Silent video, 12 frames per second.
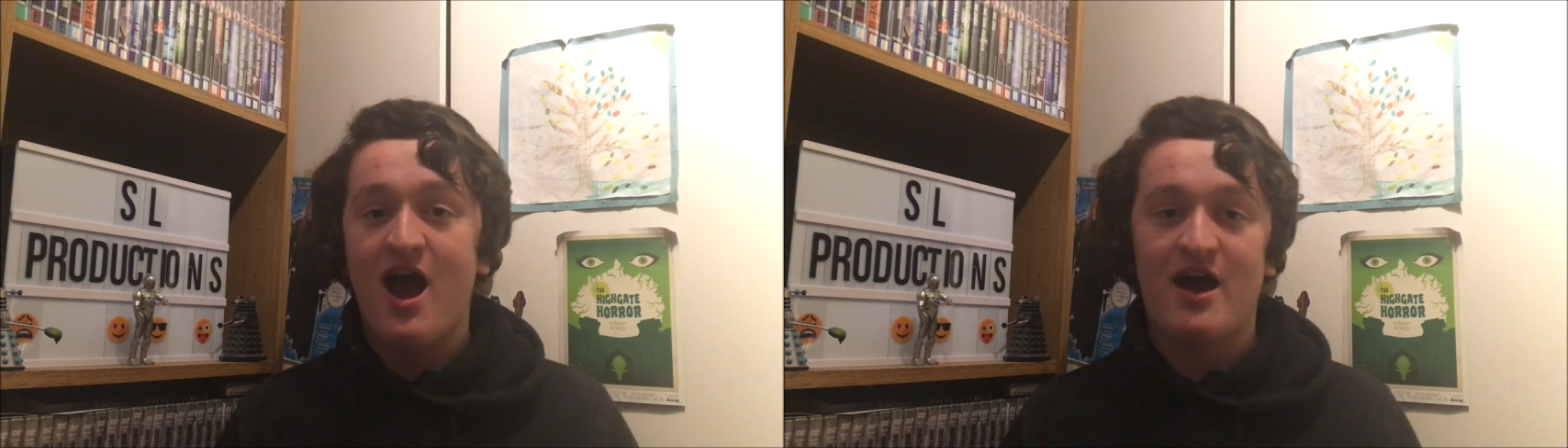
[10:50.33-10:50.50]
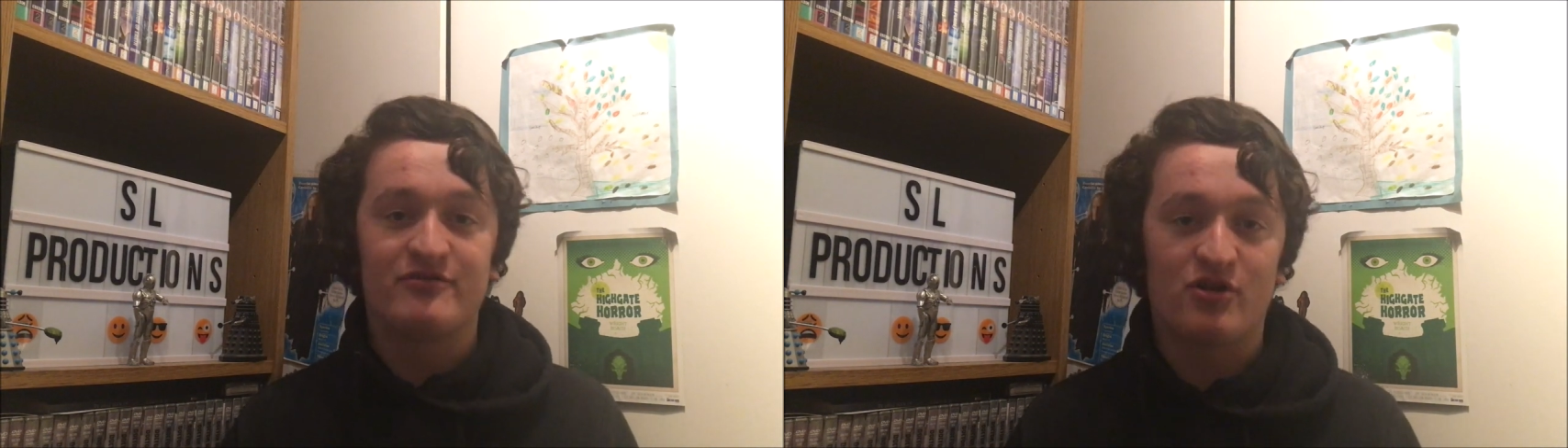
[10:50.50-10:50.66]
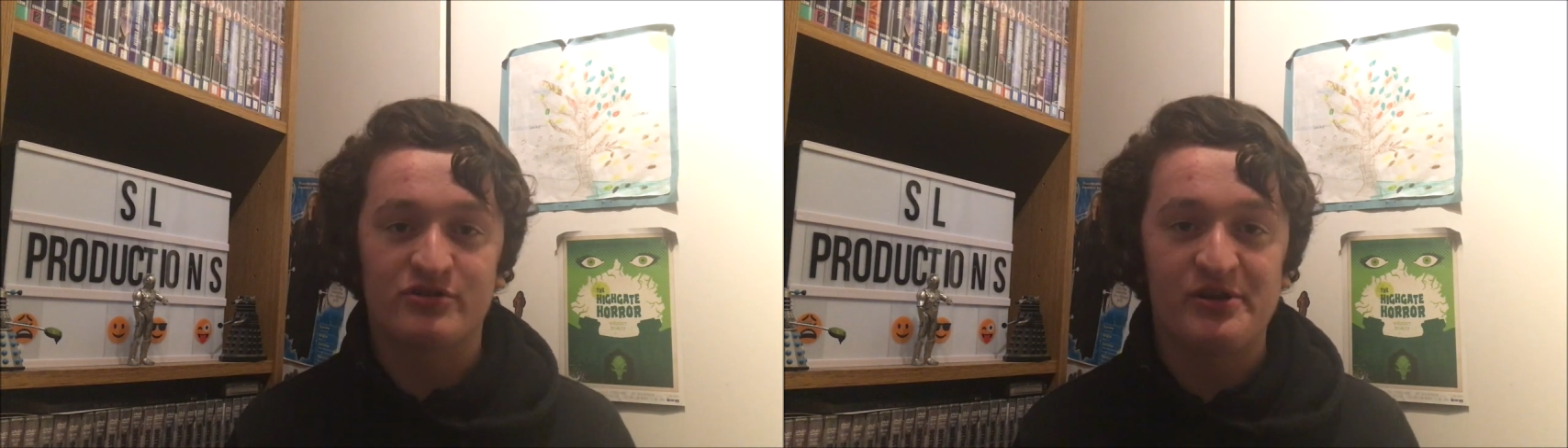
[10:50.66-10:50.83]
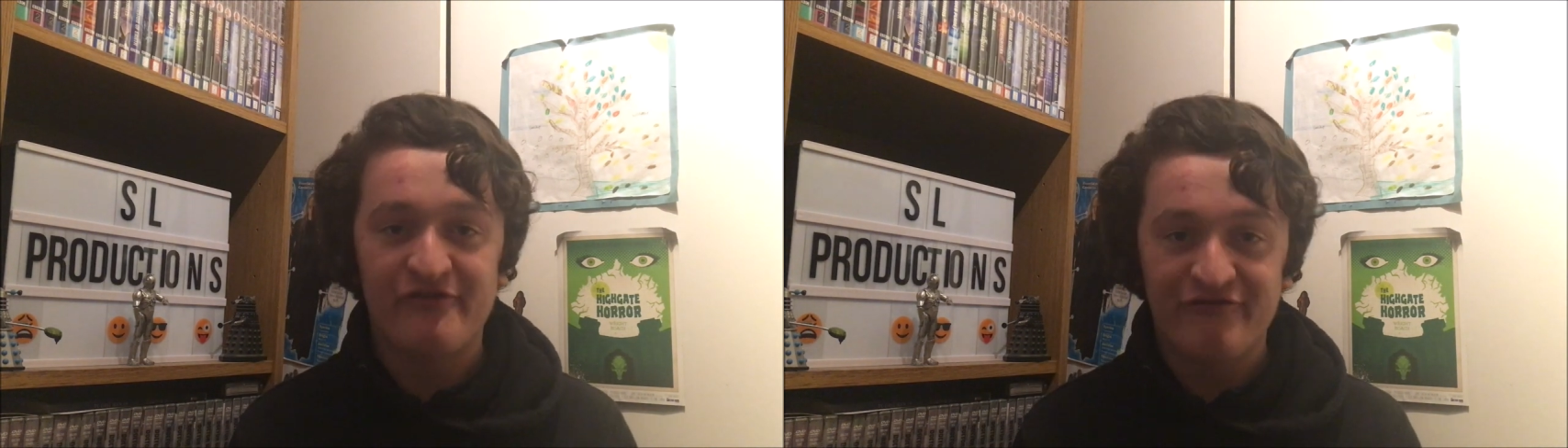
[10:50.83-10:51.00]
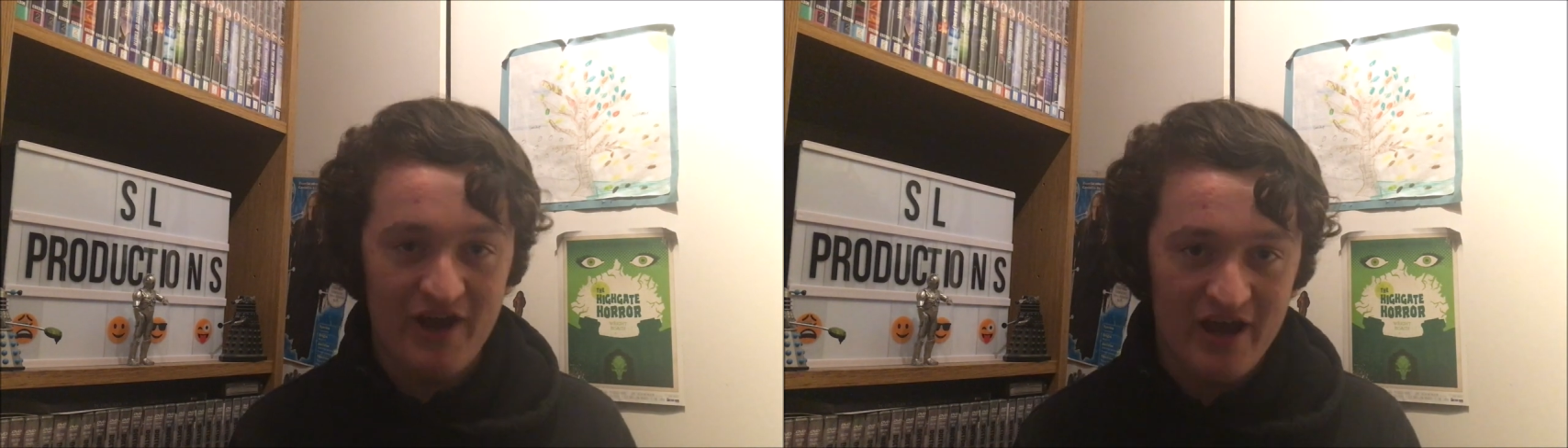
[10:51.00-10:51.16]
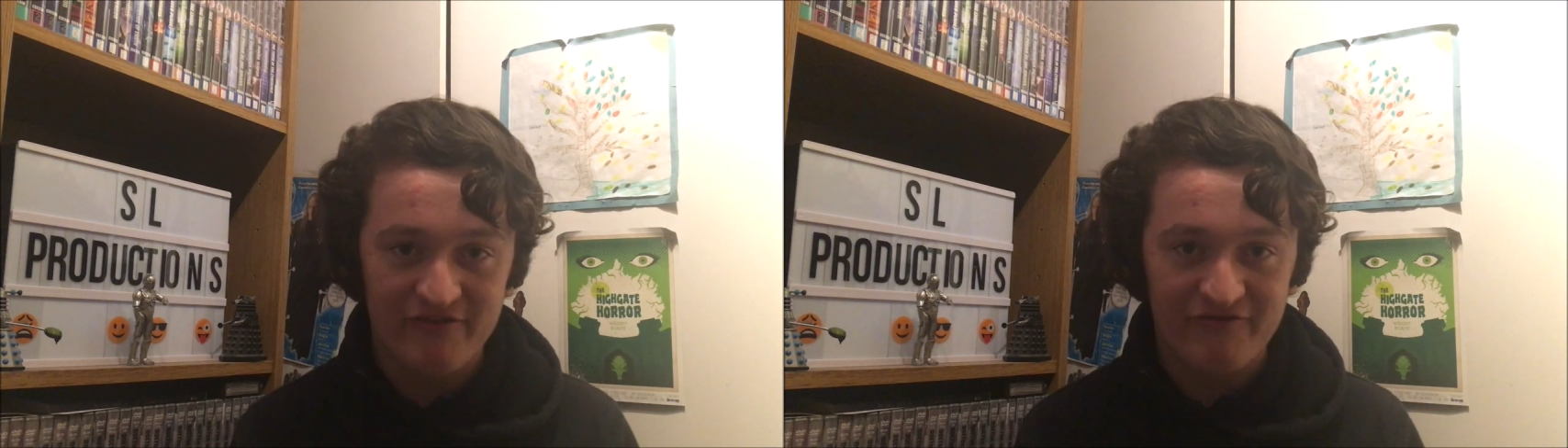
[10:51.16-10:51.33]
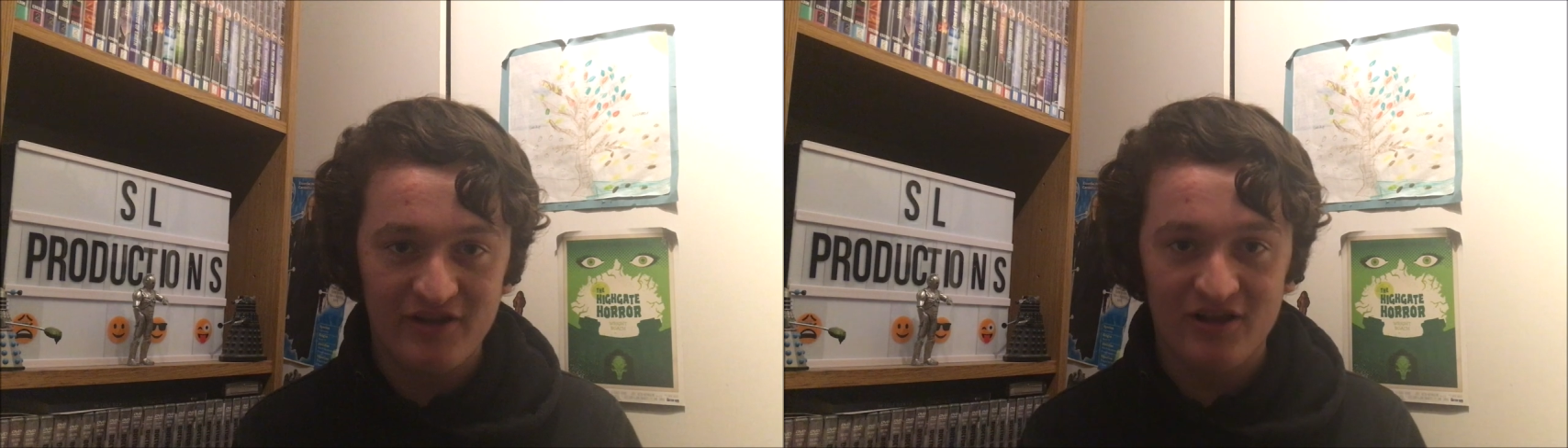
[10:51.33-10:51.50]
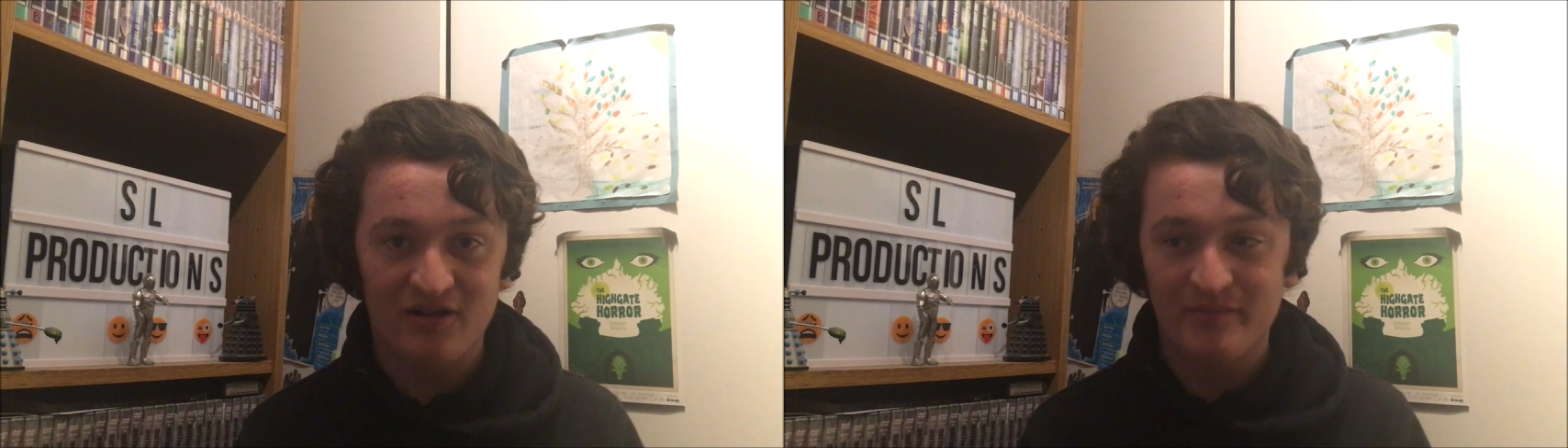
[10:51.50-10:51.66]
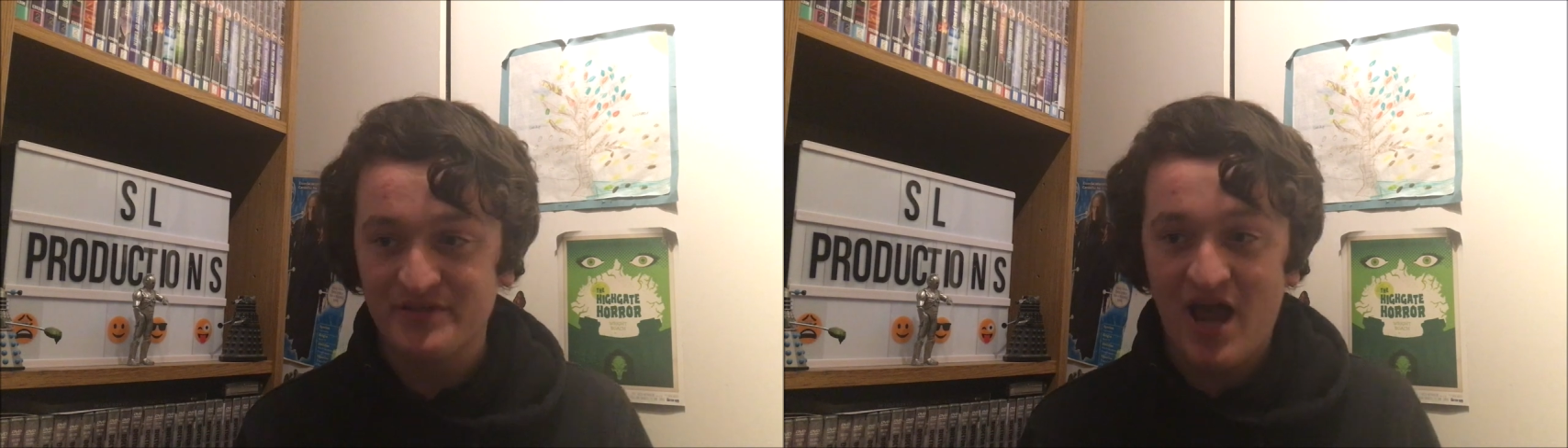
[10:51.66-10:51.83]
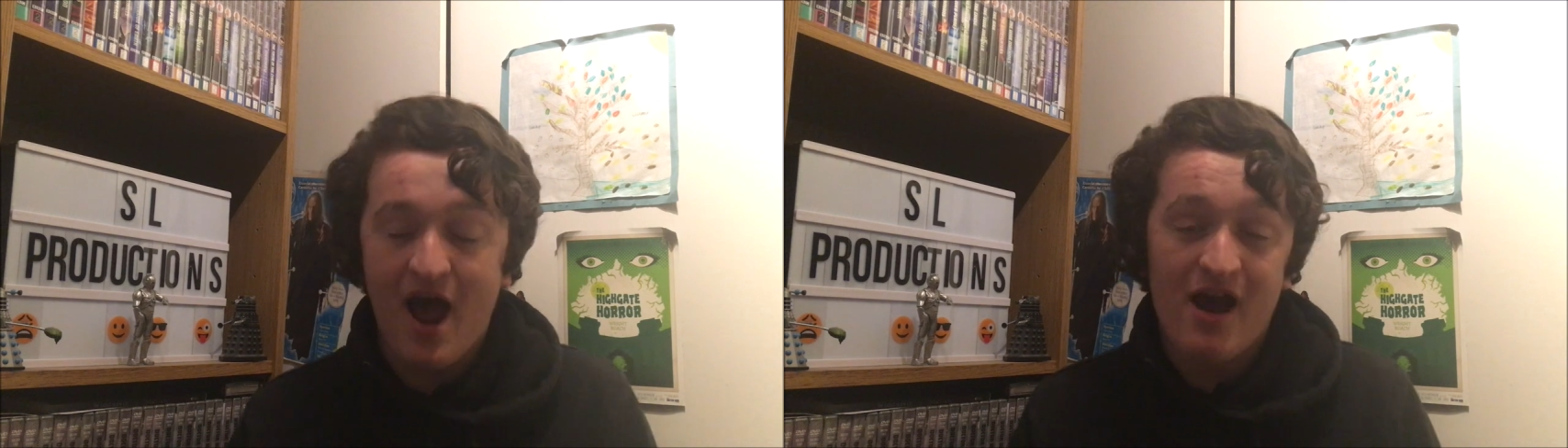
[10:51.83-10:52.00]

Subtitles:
and Doctor Who fan films,